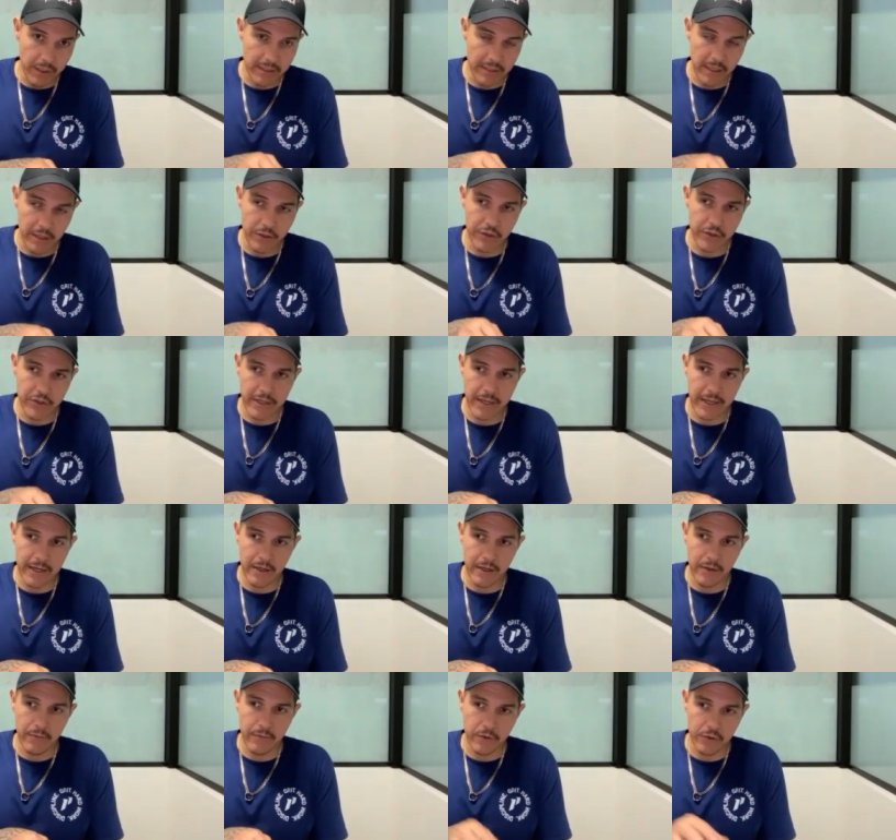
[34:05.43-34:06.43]
It's
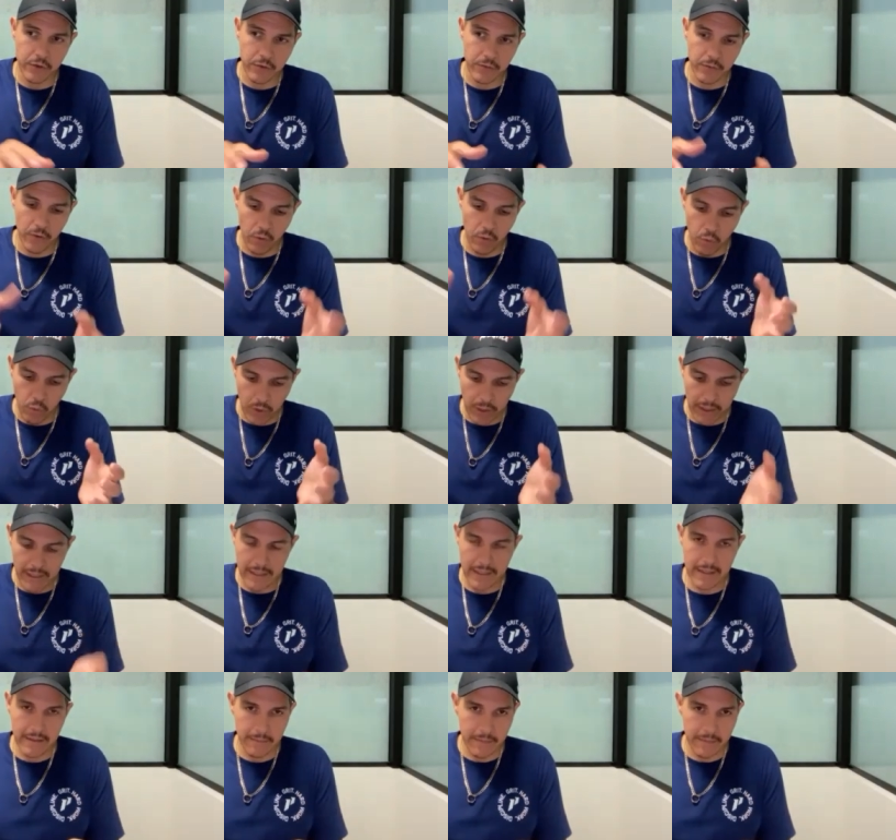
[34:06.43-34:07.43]
understanding first of all what
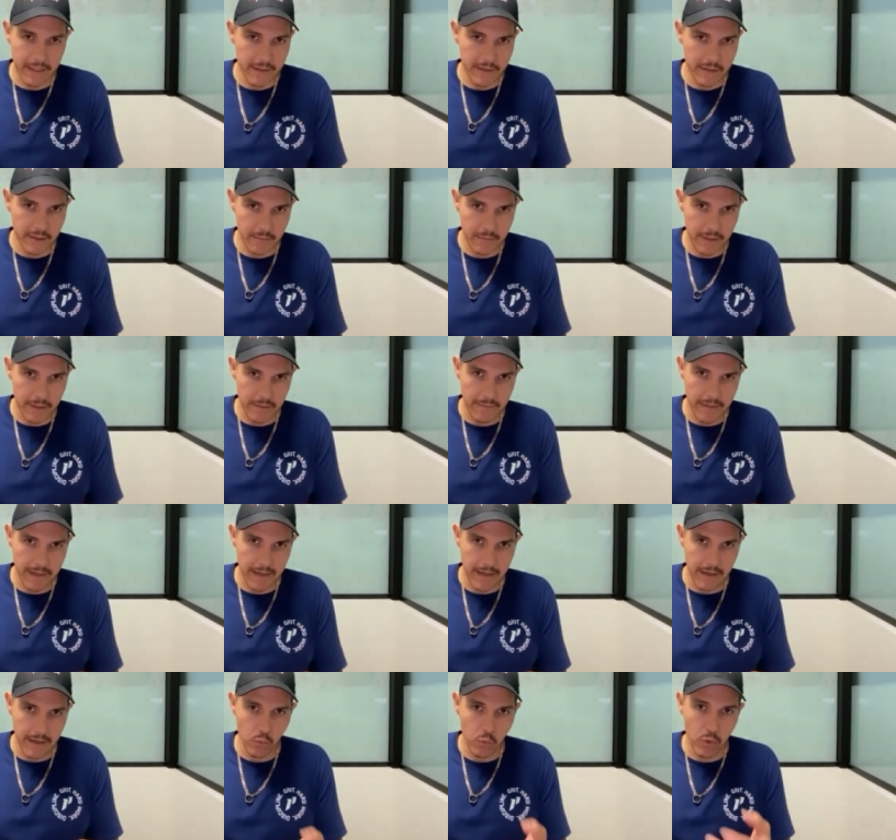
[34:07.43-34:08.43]
it, it means to be a
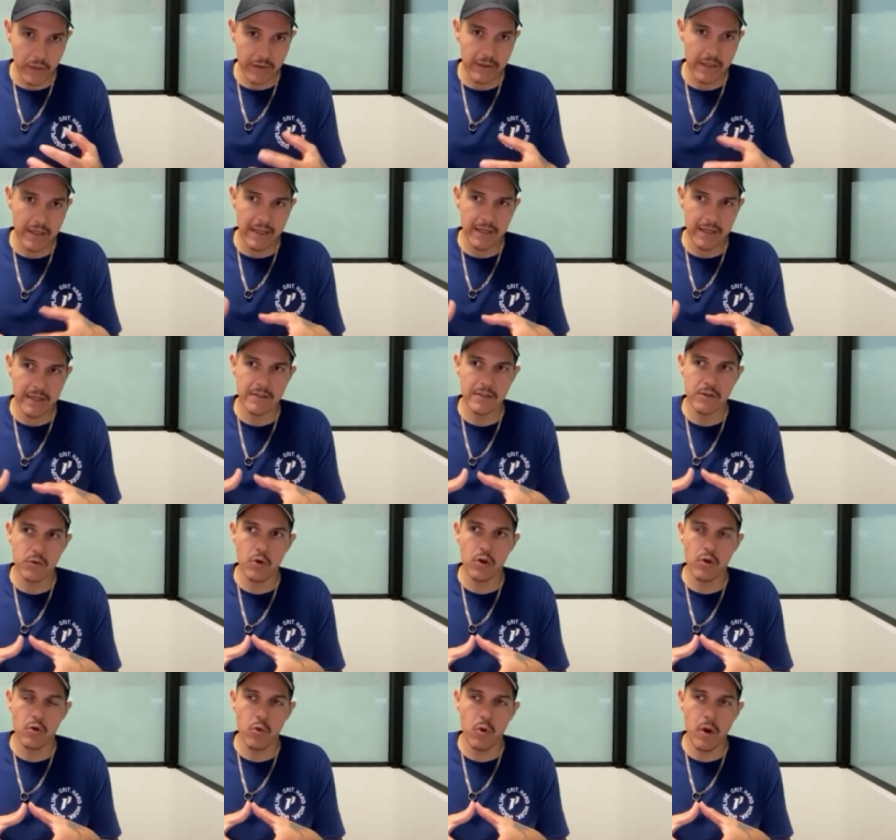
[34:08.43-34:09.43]
man, what things,
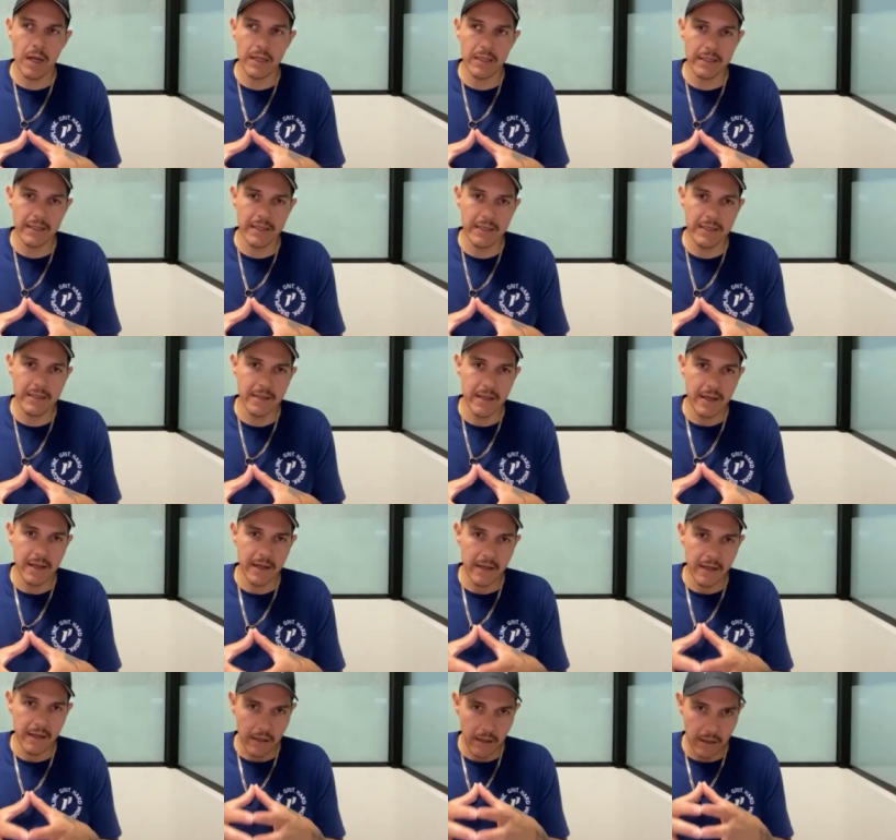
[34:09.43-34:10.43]
what qualities
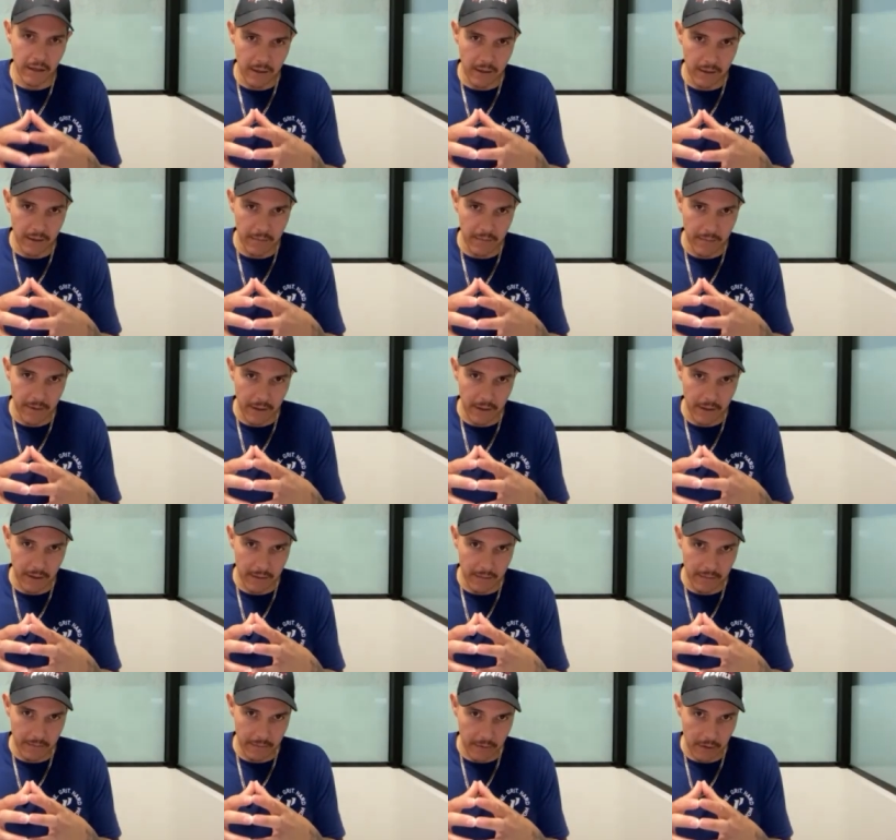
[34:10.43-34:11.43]
um,
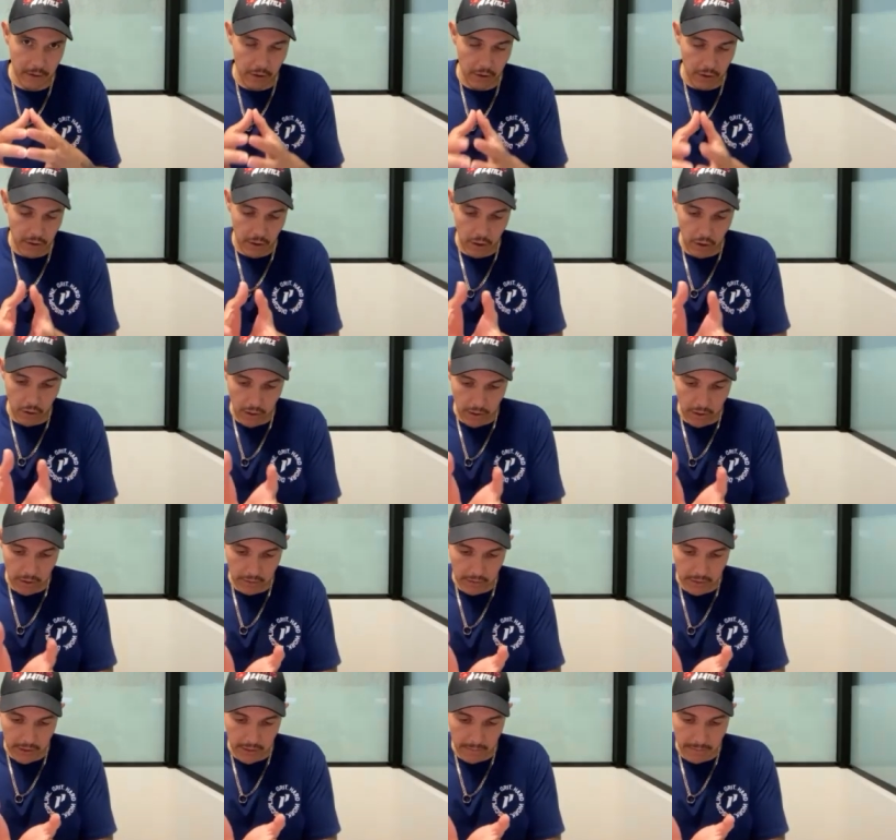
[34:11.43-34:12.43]
uh, are, are
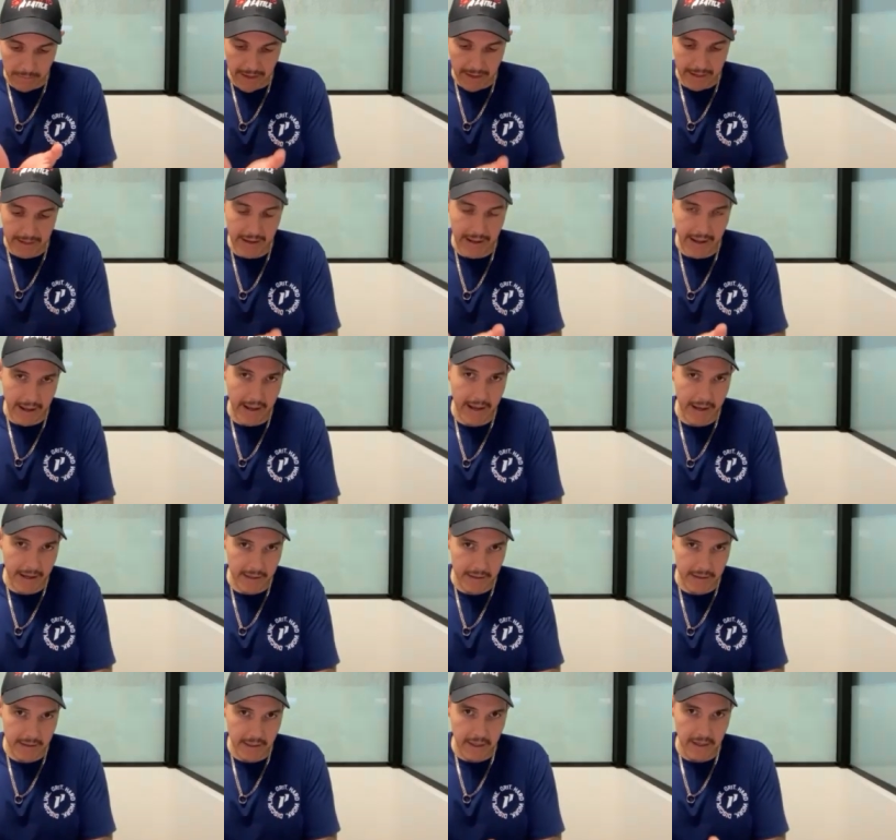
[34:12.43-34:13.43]
that a man
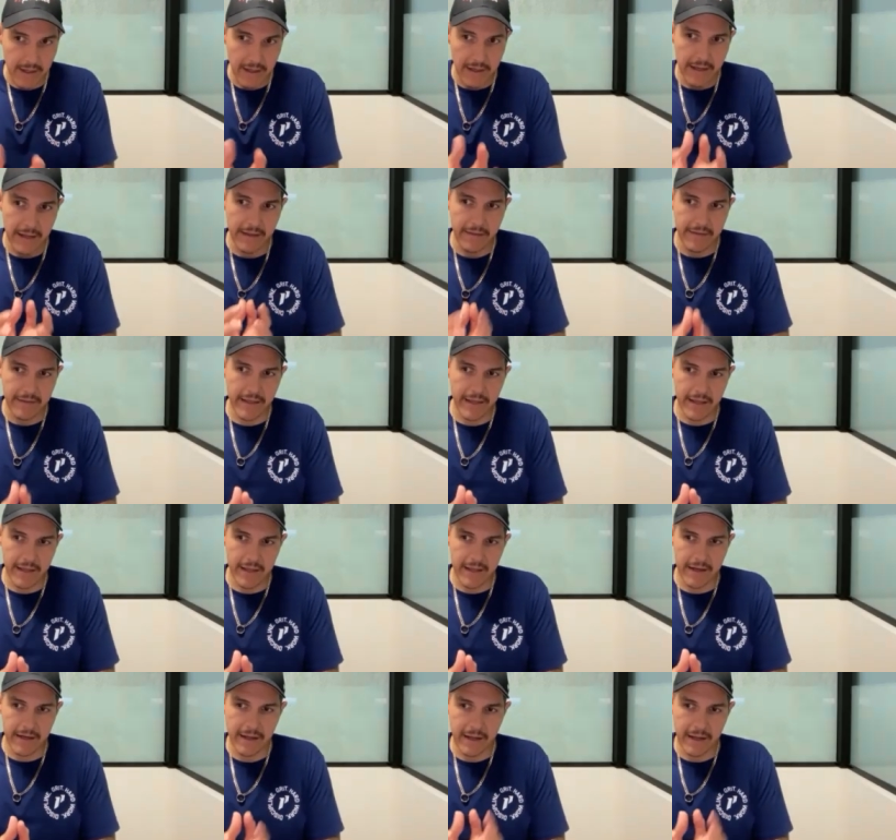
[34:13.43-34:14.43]
has, and then